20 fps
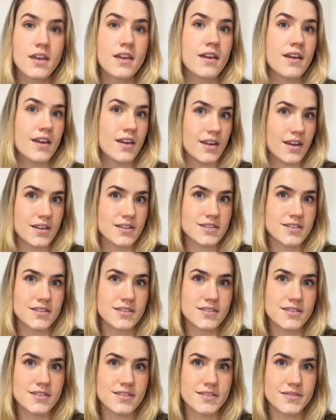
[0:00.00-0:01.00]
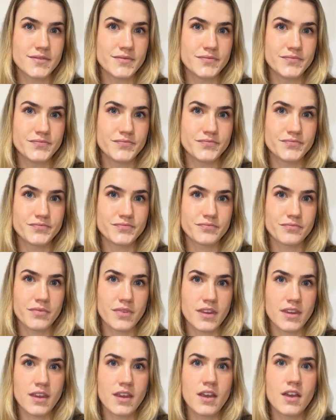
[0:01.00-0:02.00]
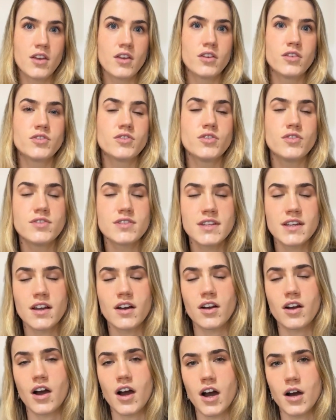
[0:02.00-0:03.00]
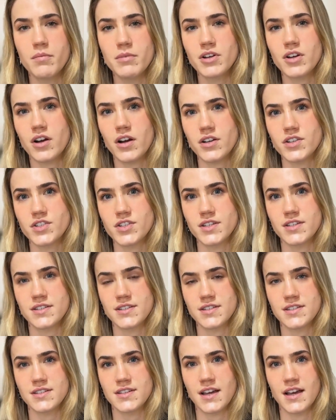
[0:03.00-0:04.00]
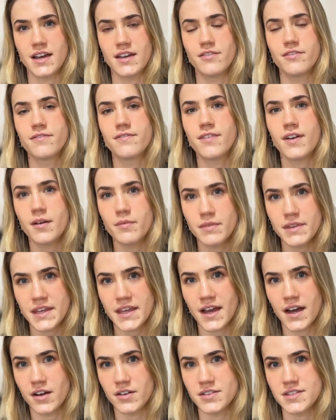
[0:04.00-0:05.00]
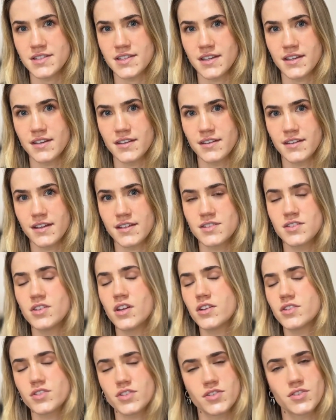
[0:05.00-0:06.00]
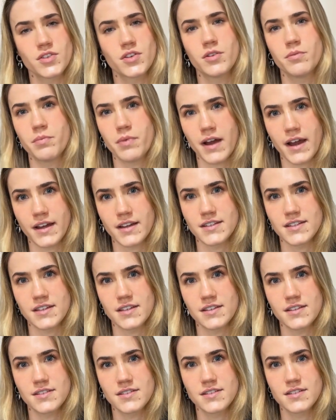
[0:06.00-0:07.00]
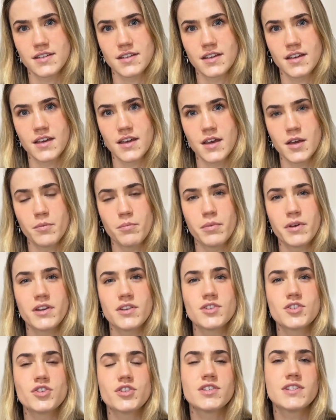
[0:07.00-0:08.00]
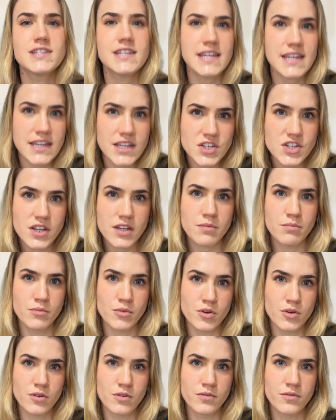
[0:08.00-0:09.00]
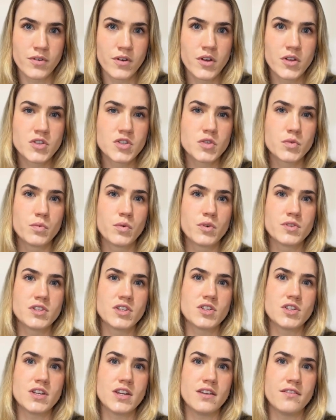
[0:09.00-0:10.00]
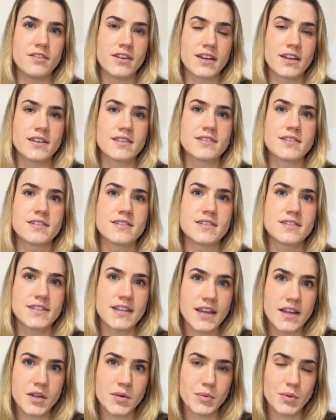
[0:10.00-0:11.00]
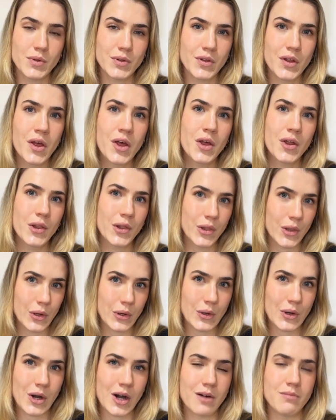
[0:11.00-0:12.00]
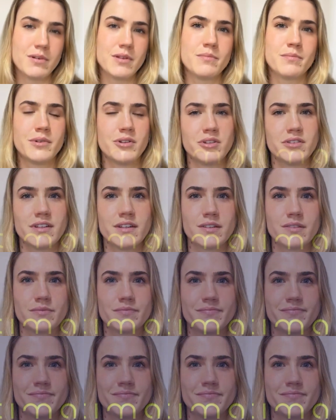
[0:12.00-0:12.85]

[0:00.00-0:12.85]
In essence, choosing a carbon conscious design from the outset is not just good practice, but a strategic move towards achieving a sustainable, low carbon building.